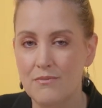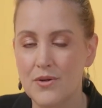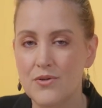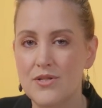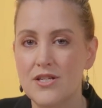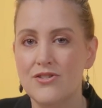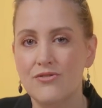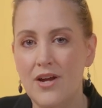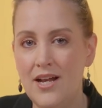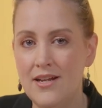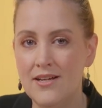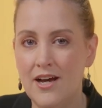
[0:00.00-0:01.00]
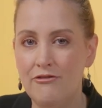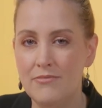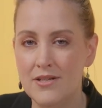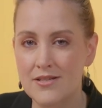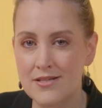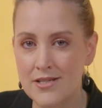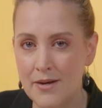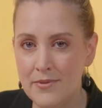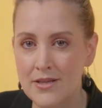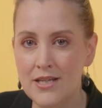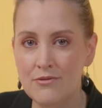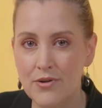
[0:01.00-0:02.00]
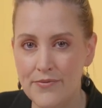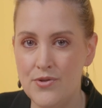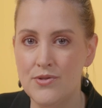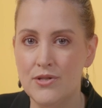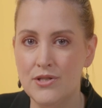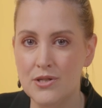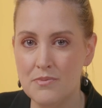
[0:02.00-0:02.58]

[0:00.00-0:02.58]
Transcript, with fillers: because the Australian government stubbornly refuses